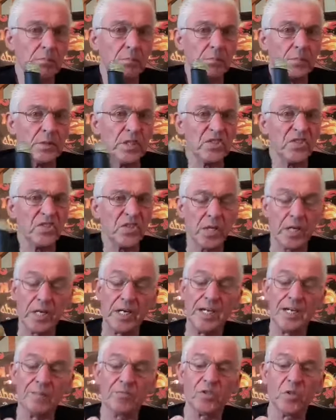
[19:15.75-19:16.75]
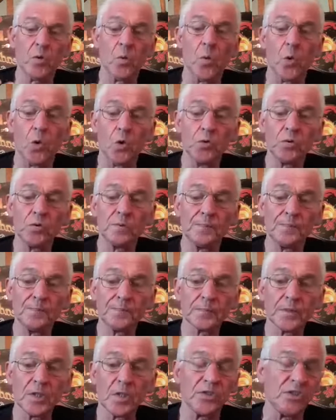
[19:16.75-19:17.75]
it scrapes a one.
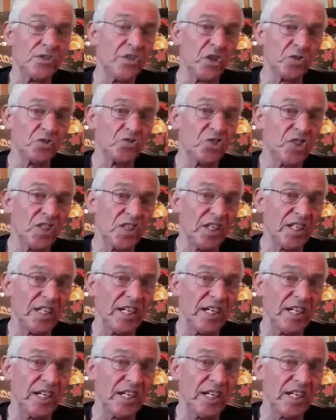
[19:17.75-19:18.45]
On a non-chilli